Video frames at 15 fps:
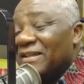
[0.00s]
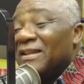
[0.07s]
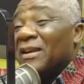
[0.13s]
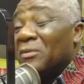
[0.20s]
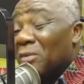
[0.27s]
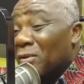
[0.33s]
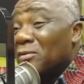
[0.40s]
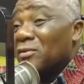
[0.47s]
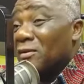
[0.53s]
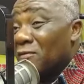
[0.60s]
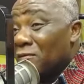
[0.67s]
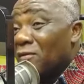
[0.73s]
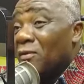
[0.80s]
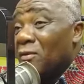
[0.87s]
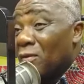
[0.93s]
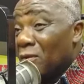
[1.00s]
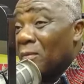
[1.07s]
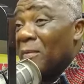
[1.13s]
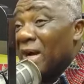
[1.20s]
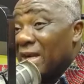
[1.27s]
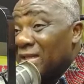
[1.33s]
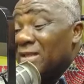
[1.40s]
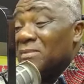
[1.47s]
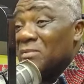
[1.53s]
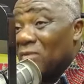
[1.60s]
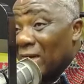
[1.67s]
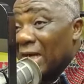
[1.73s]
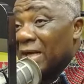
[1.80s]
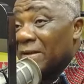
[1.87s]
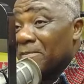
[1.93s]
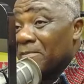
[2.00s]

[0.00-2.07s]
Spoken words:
You won't crow for my name more.